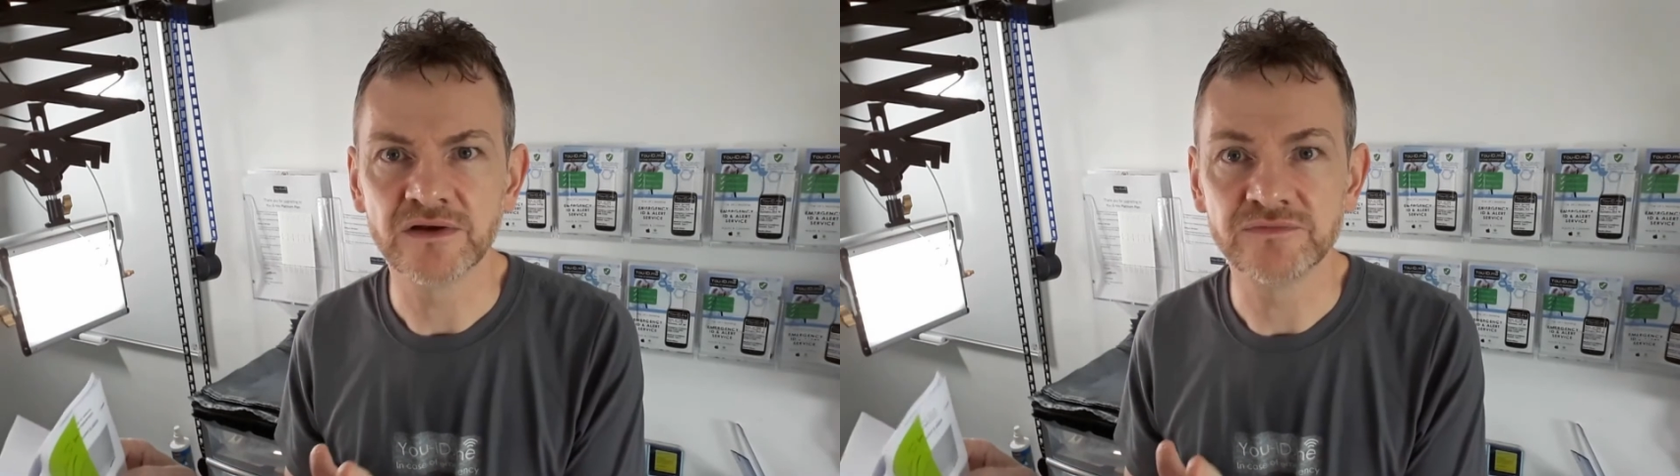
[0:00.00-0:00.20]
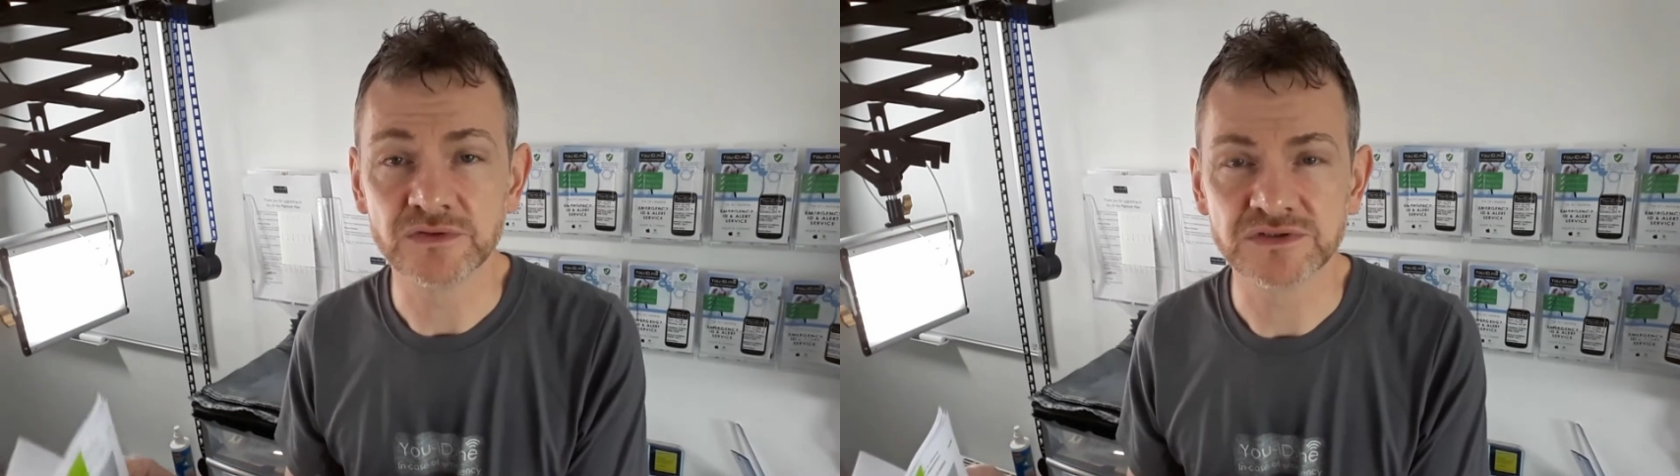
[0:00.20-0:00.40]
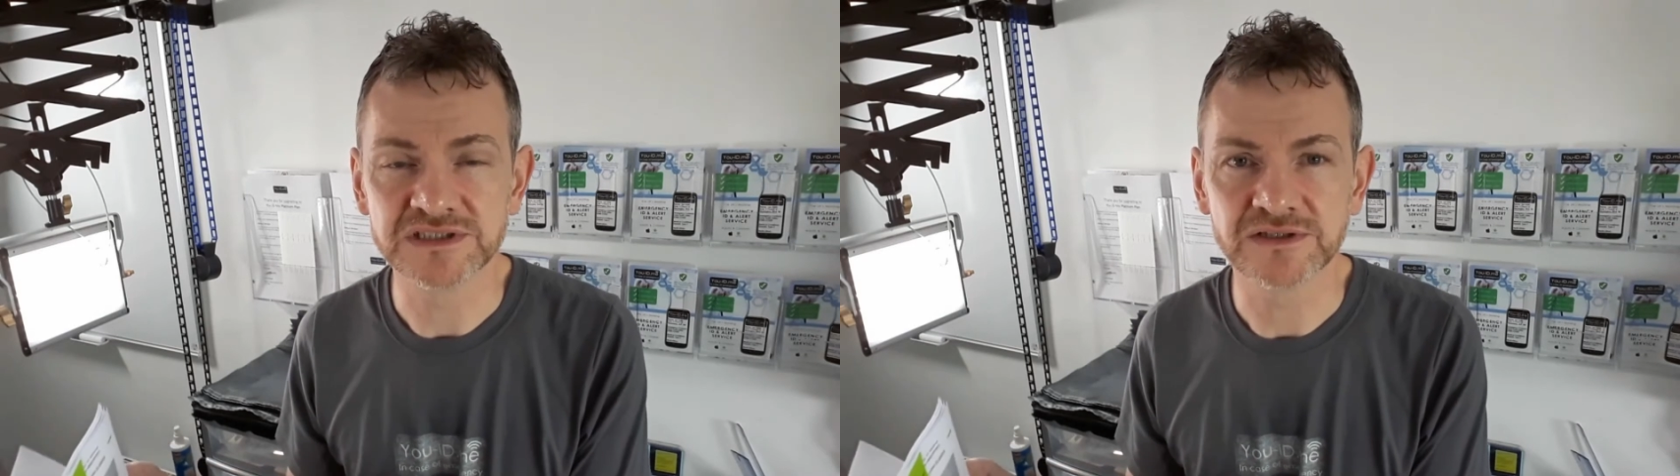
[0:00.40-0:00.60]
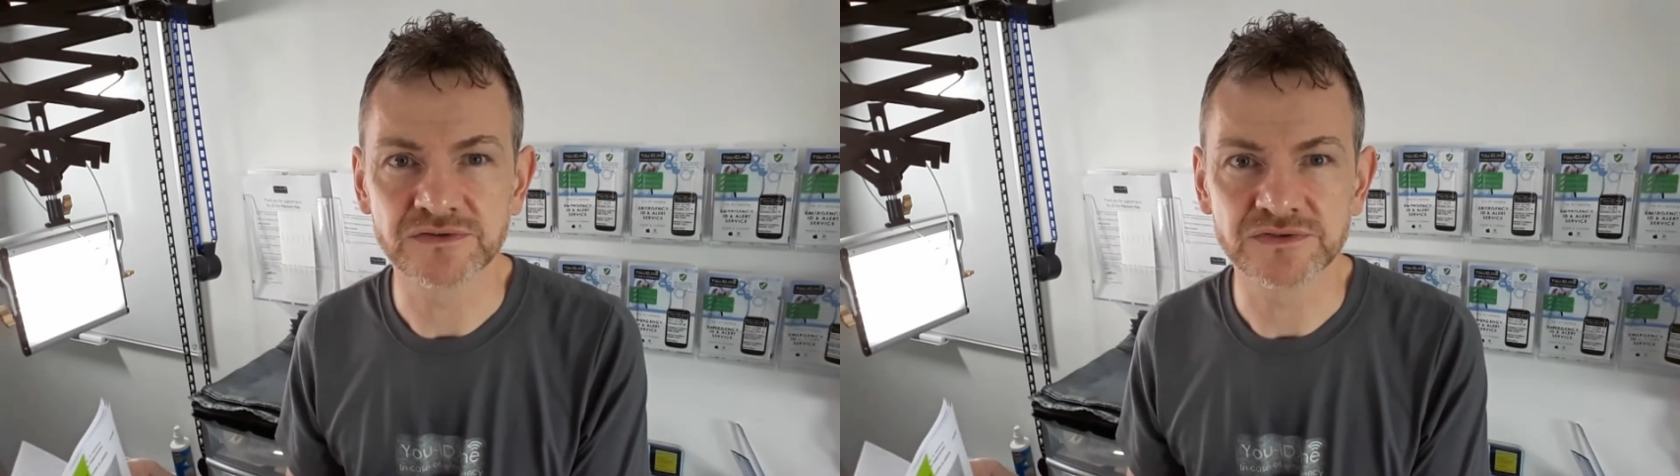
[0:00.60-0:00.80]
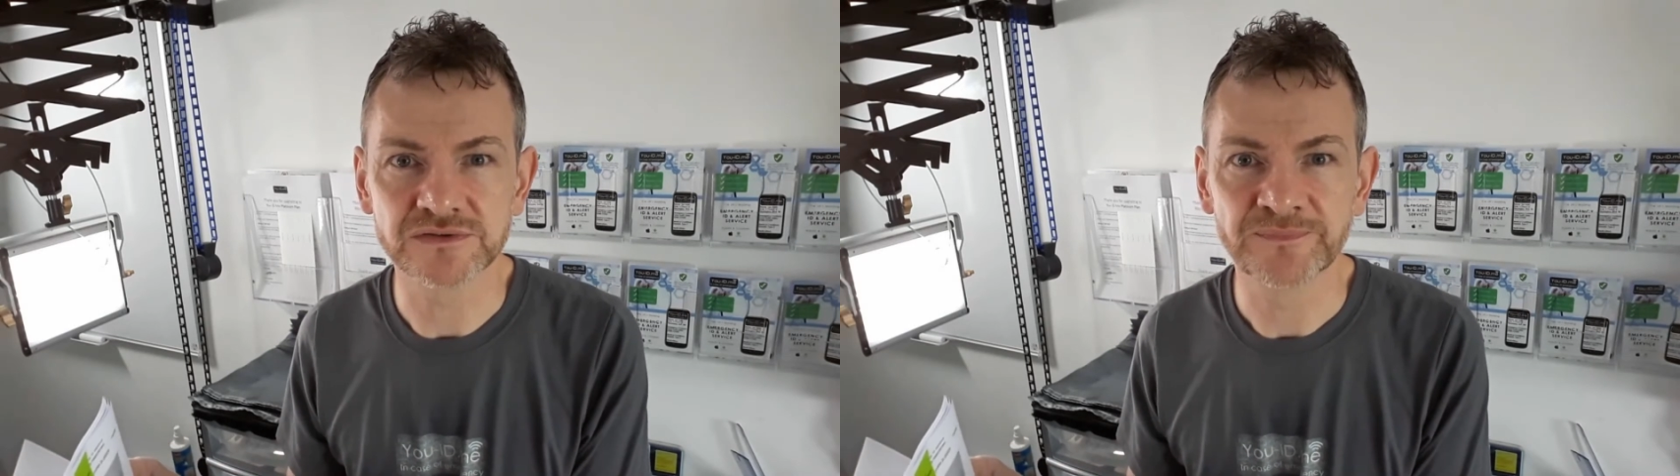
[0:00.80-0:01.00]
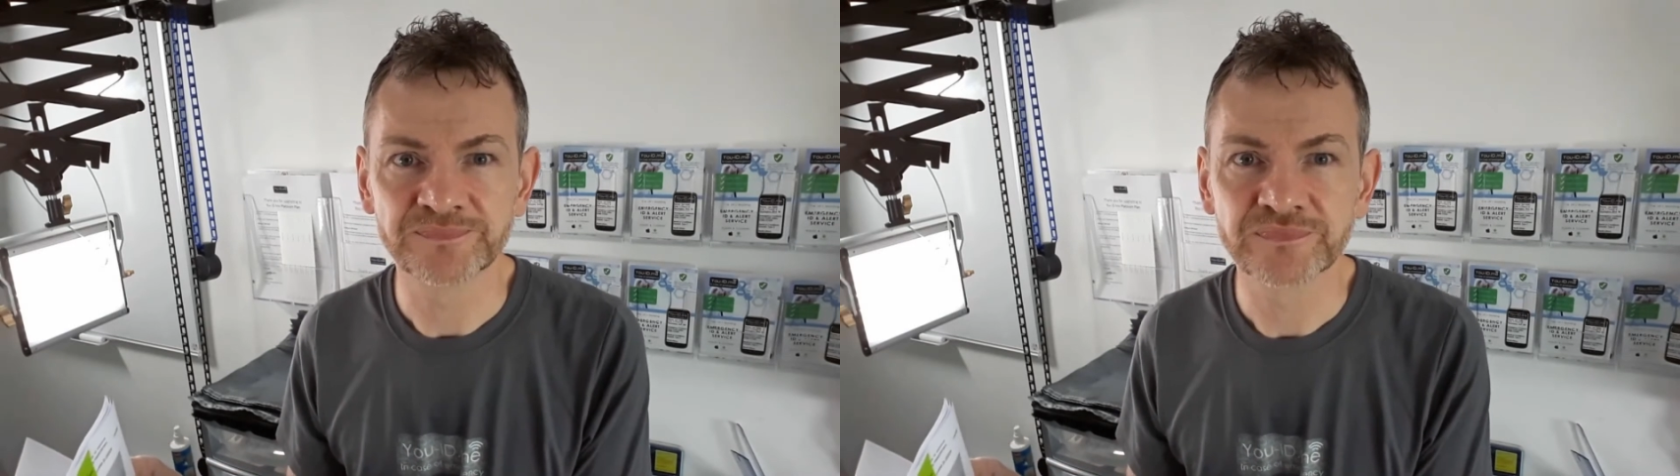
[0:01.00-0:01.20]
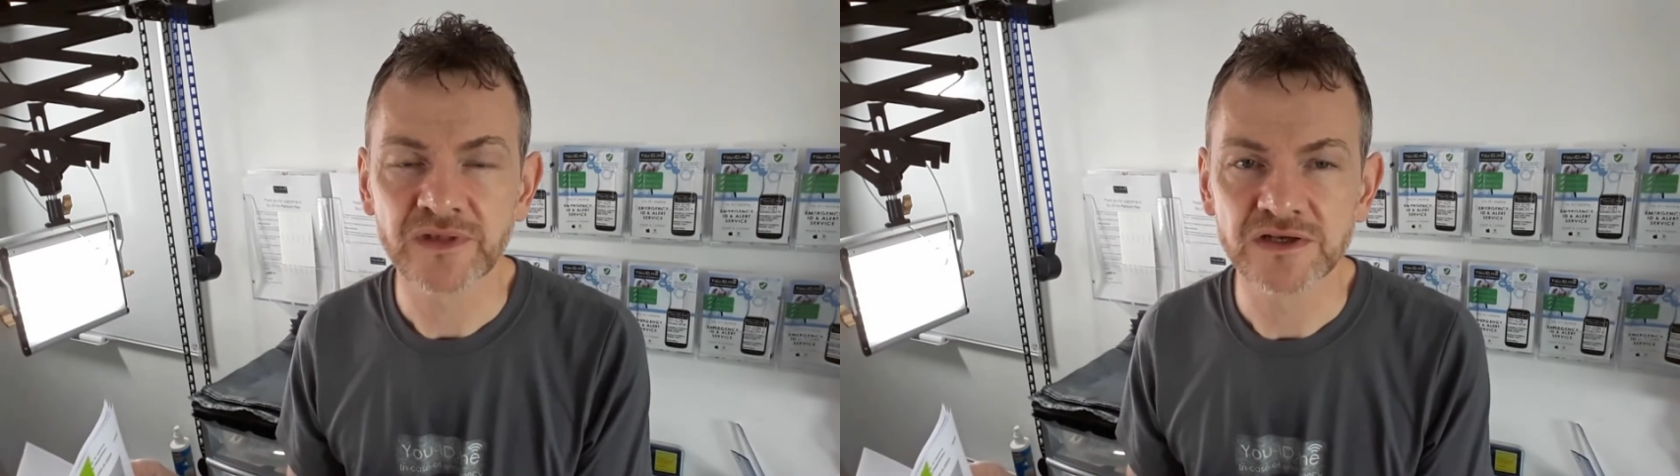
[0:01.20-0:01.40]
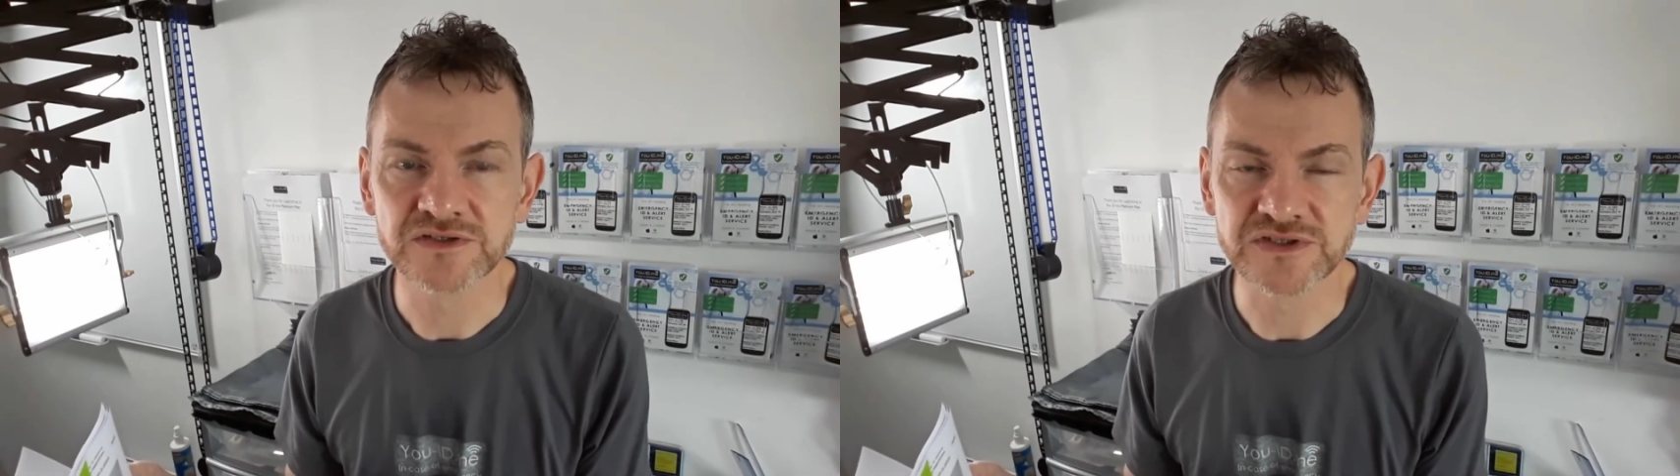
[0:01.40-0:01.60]
of young children.
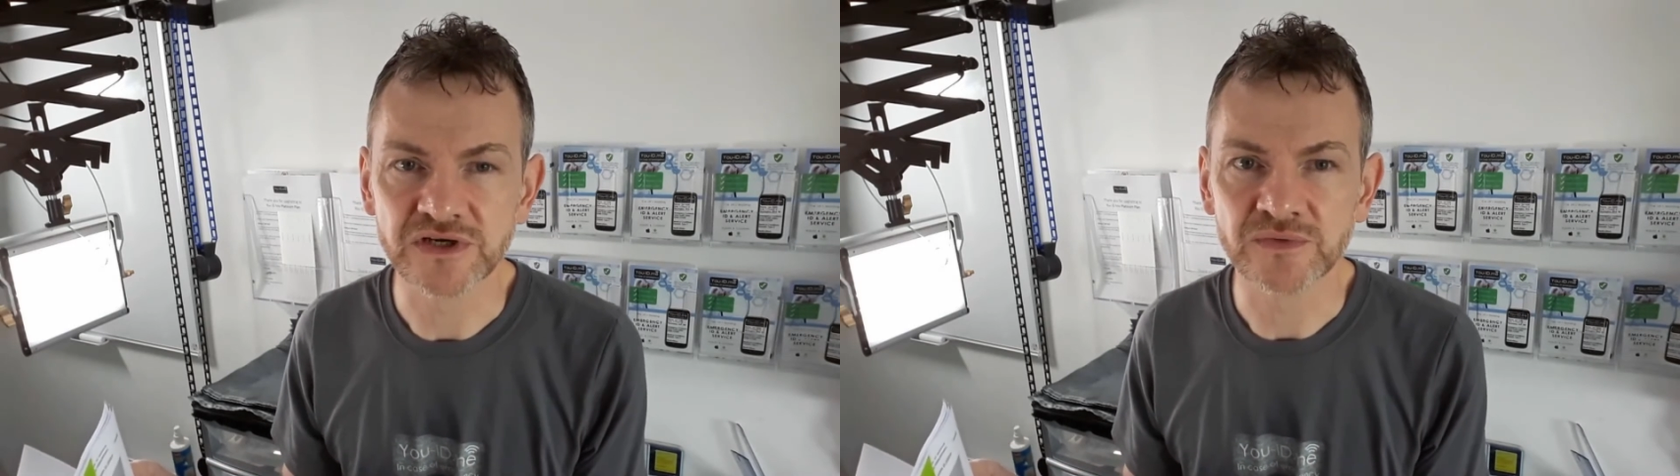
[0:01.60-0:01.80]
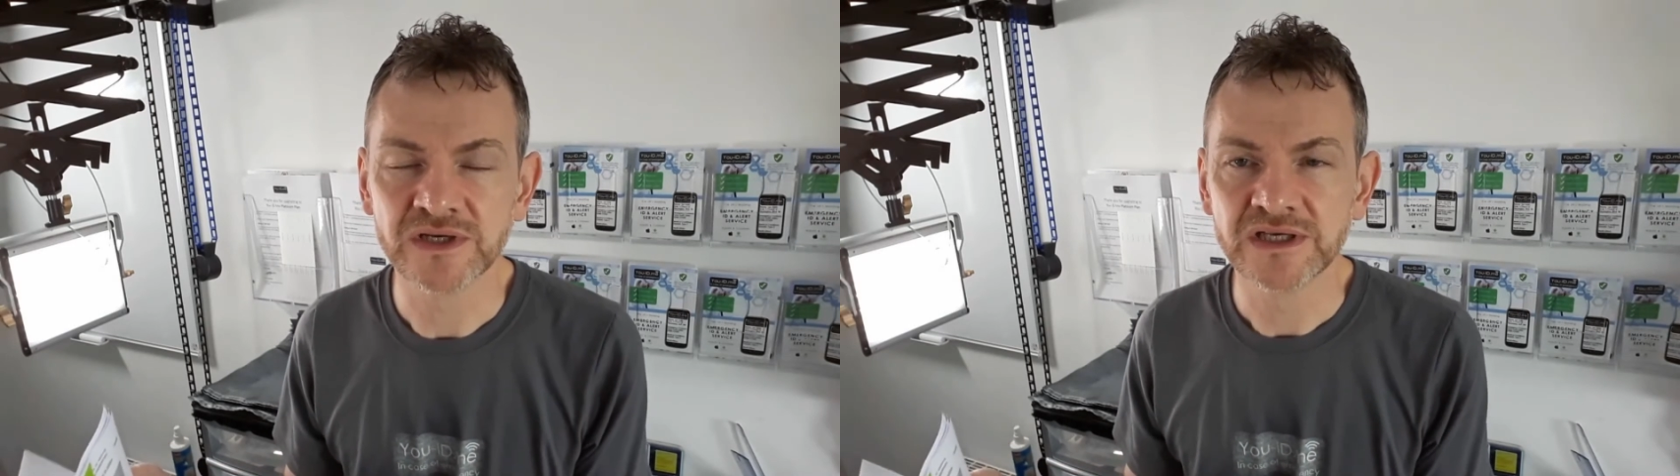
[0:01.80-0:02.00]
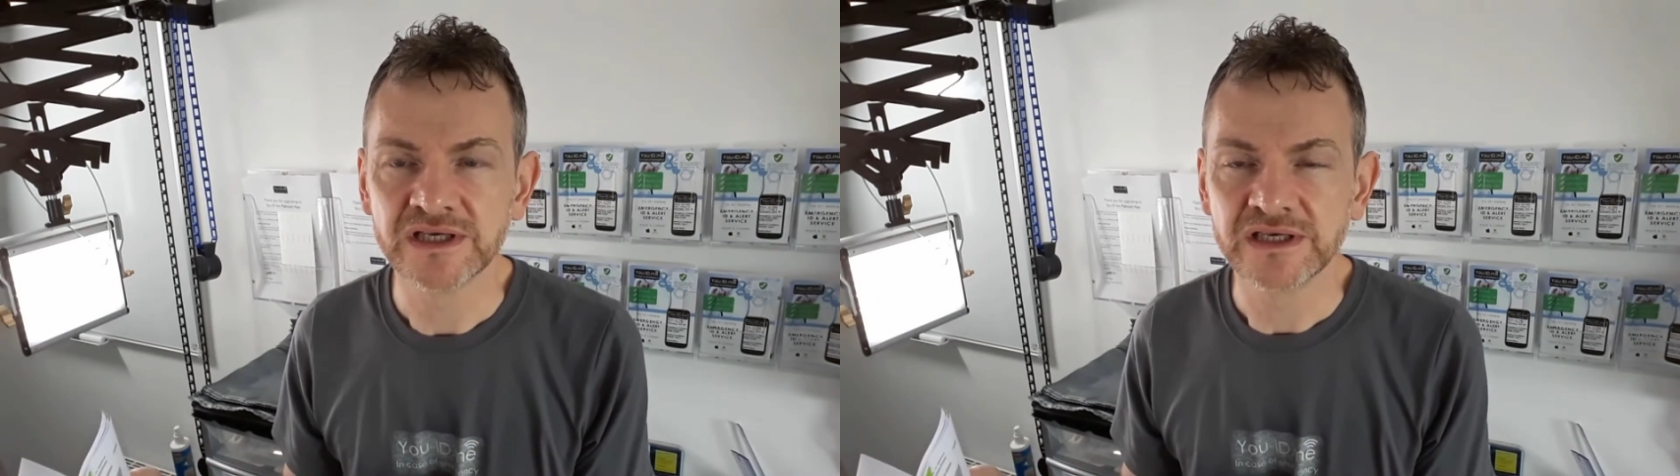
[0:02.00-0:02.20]
So